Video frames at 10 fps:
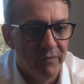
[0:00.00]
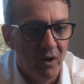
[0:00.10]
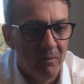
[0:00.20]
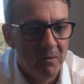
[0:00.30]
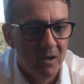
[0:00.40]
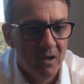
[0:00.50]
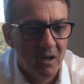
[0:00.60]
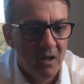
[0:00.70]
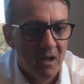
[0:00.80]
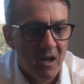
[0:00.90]
Farm.
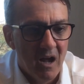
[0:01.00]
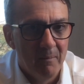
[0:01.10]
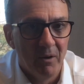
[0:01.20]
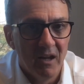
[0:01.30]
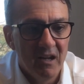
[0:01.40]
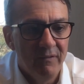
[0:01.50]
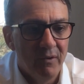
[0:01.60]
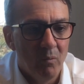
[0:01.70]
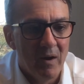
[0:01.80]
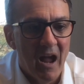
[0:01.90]
I
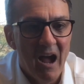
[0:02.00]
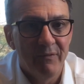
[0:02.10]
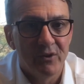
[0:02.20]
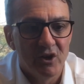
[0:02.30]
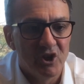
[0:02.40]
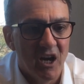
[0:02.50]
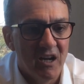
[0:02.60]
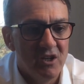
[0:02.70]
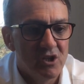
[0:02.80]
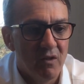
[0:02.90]
believe we have to
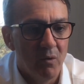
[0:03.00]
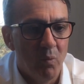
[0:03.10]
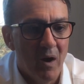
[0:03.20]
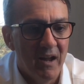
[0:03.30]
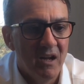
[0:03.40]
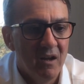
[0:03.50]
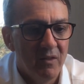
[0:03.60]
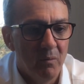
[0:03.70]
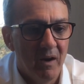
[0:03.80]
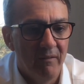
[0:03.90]
change the way
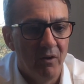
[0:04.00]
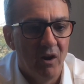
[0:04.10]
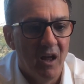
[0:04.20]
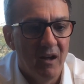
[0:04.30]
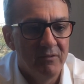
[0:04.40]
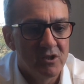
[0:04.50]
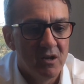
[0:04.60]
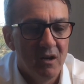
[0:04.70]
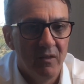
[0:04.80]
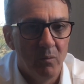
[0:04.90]
that we live our lives
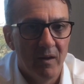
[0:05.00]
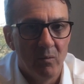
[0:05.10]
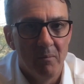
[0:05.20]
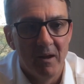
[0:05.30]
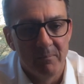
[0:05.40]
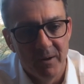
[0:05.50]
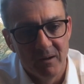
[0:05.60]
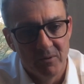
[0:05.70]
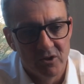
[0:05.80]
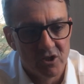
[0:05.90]
and the way that we make
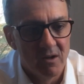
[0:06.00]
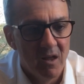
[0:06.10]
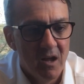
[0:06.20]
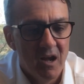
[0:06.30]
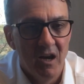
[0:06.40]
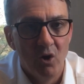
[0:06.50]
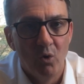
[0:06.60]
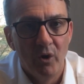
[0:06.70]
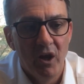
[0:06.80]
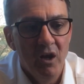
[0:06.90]
payments in
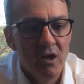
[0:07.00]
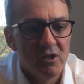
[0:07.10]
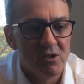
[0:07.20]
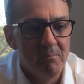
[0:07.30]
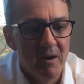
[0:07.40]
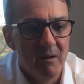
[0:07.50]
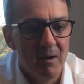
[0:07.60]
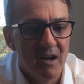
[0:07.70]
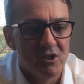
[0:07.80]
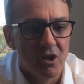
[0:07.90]
order to
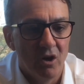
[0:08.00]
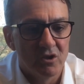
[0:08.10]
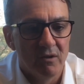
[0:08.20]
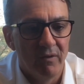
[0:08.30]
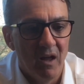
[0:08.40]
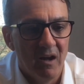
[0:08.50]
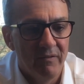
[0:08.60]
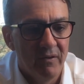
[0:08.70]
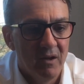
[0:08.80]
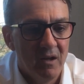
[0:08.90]
minimise the loss of life